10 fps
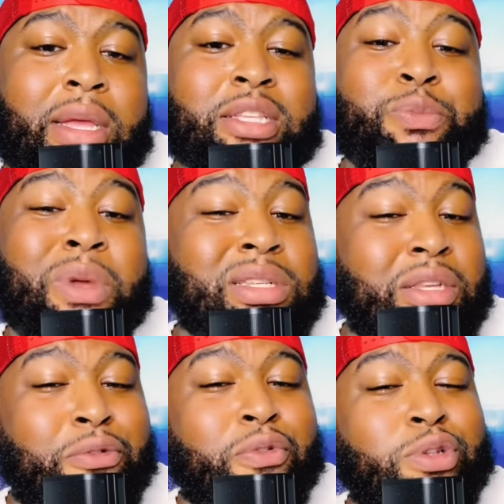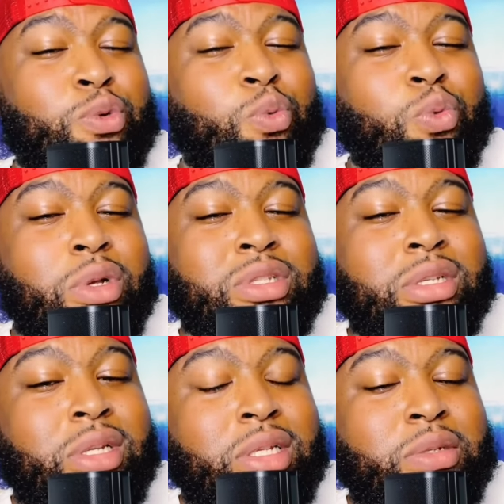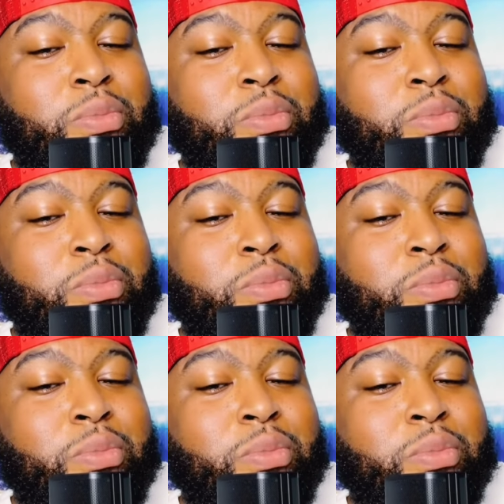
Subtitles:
Especially if Russell Wilson doesn't